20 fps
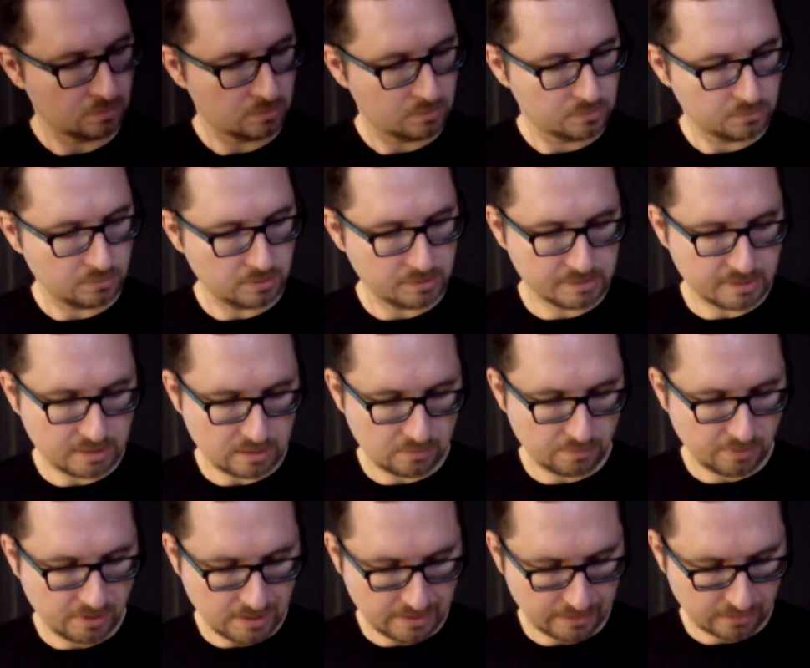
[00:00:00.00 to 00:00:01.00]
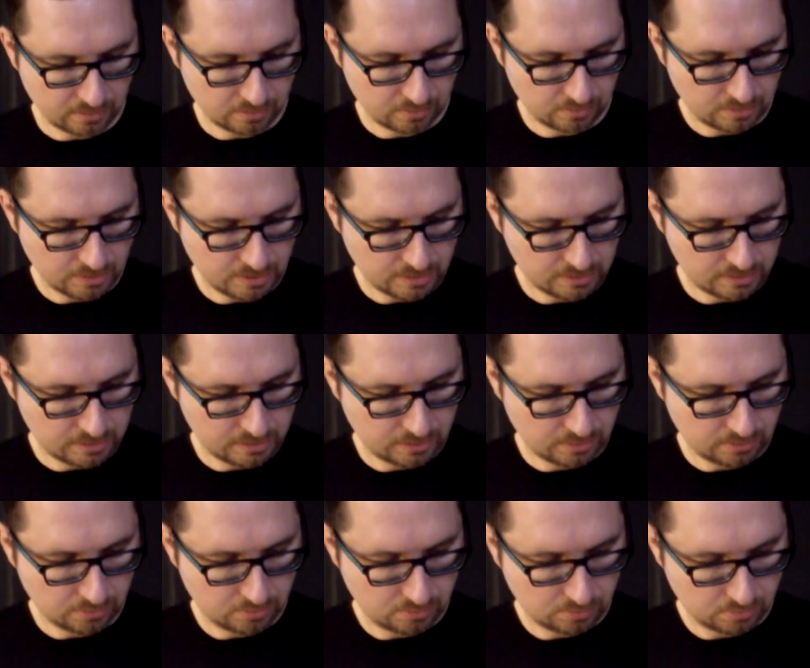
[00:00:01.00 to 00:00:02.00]
So this gotta be like
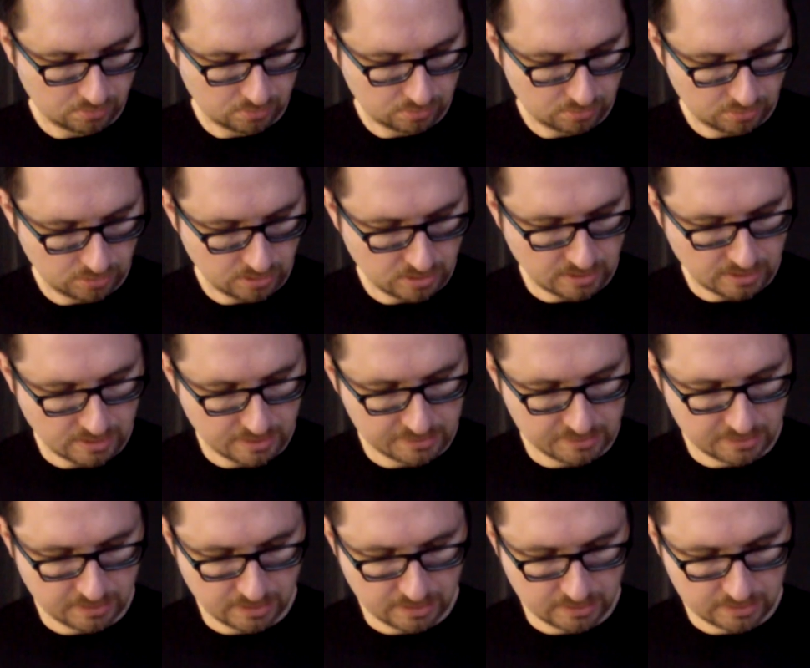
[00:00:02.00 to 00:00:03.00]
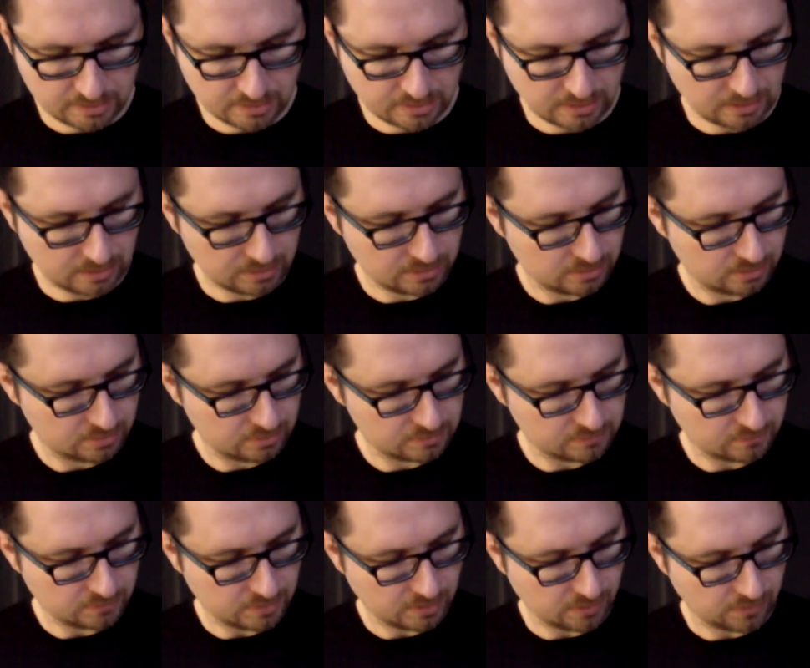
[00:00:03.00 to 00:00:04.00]
1988. That's
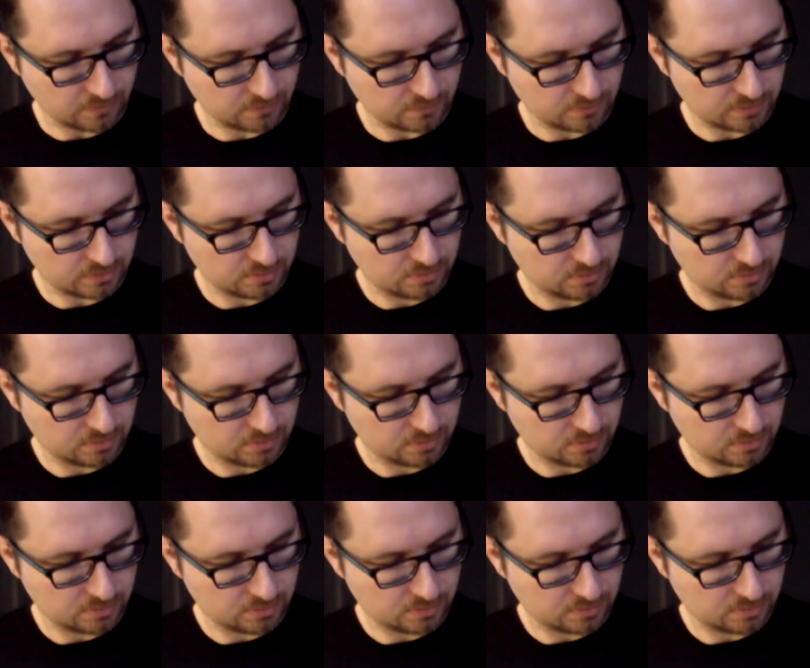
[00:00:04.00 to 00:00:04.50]
what I thought.